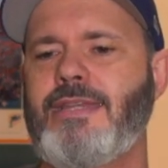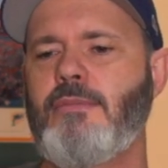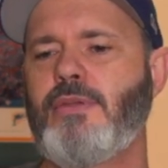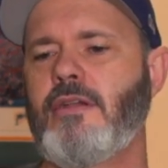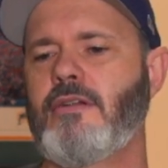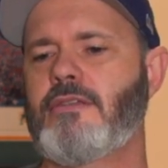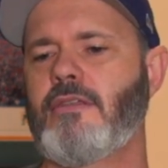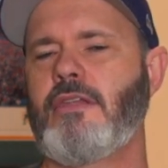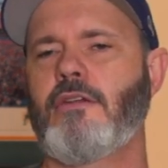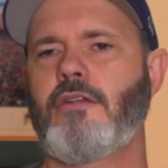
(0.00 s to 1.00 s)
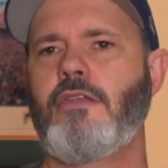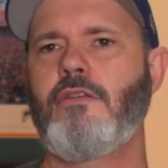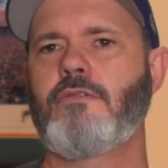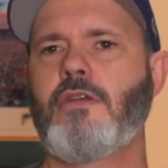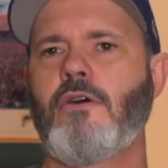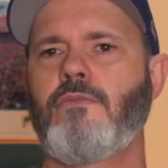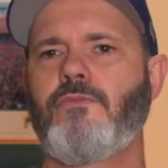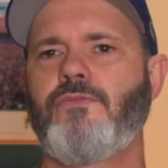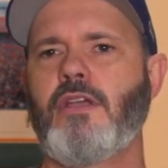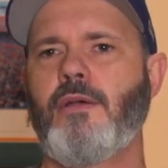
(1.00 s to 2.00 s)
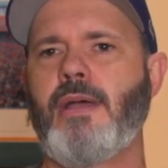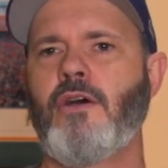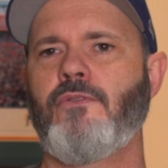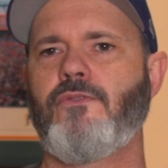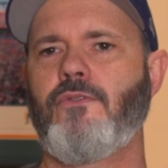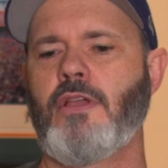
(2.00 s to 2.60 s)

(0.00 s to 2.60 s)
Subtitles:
deep in here so that your cues don't come out